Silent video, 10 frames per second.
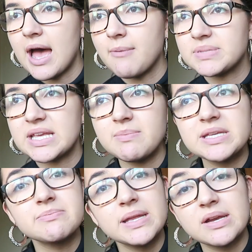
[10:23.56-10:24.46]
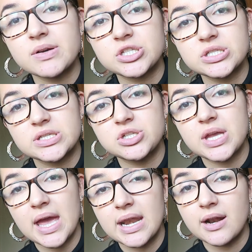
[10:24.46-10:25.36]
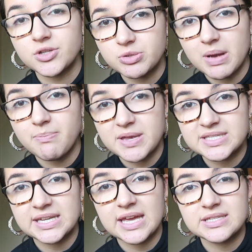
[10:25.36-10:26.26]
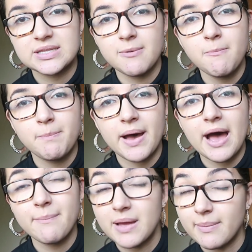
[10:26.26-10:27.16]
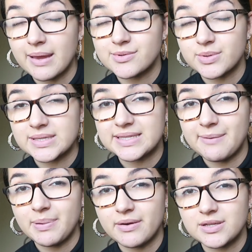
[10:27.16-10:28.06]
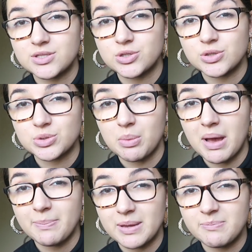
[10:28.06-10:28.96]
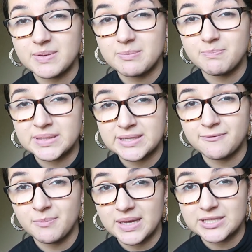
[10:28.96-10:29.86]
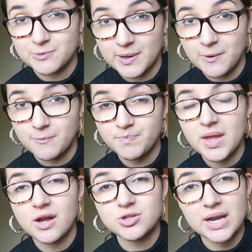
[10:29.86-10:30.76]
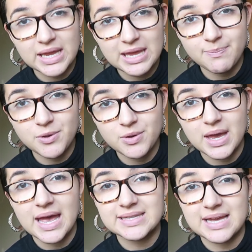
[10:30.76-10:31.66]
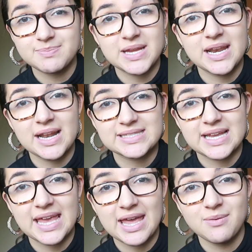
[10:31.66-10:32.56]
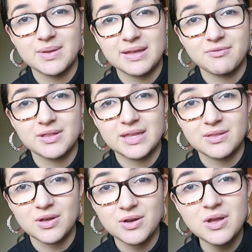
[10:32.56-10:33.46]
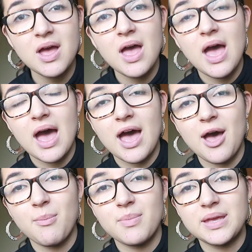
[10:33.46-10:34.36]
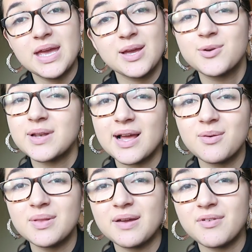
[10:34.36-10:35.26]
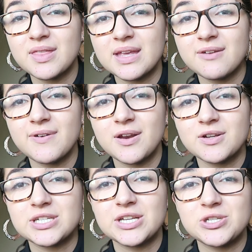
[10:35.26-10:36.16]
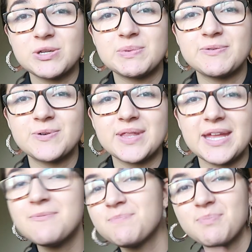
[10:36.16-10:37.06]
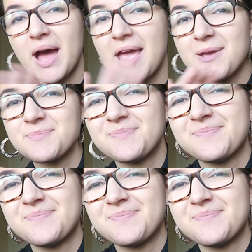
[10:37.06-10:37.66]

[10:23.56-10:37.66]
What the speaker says: Send me as many questions as you can and I'll do my best to get to them, but I'm coming up to exam period soon, so it might be a bit busy for me as well. I'll try and keep you as updated as I can with everything though. Yeah, good luck with everything if I don't chat to you before then. Bye.